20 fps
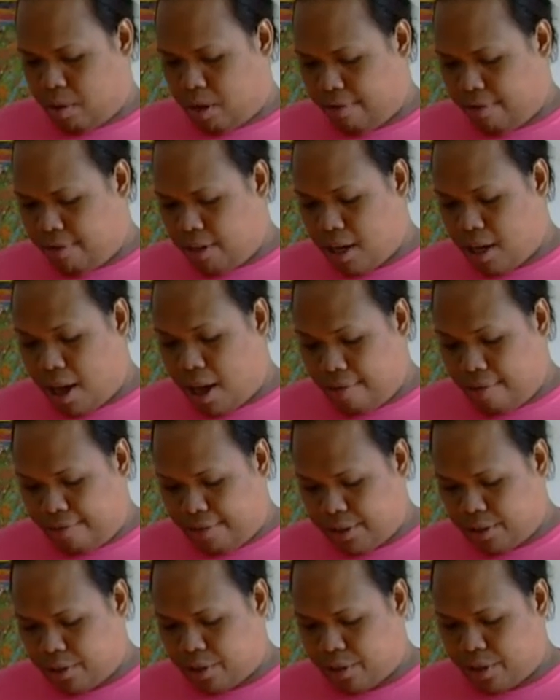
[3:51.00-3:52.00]
one of the
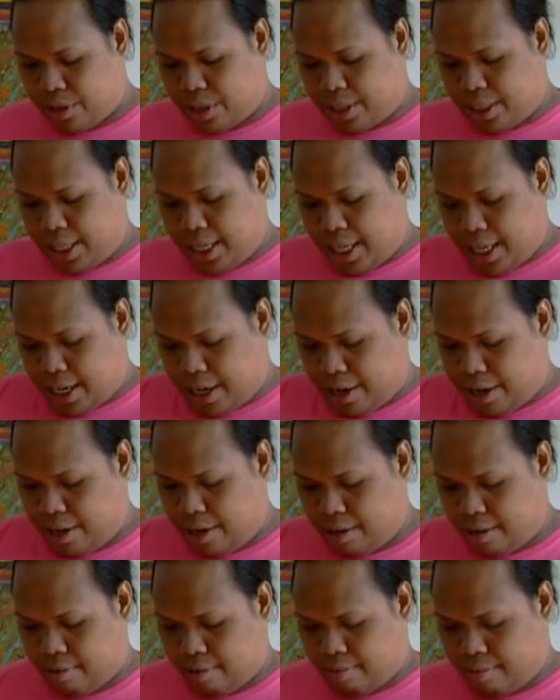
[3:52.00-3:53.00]
officers
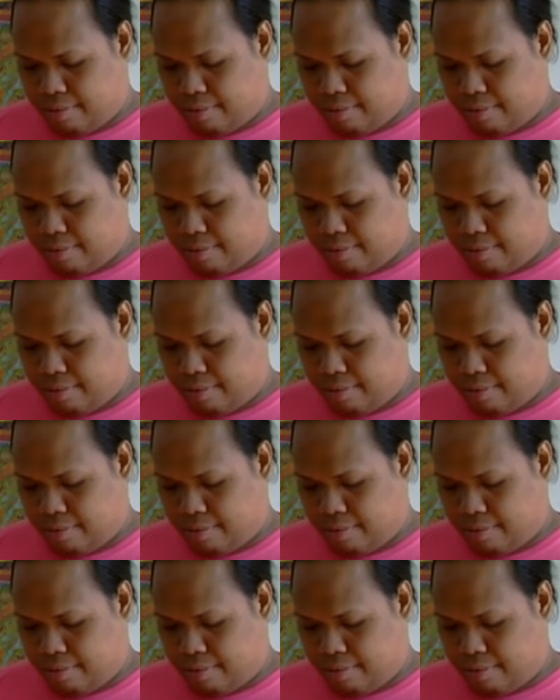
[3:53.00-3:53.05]
here,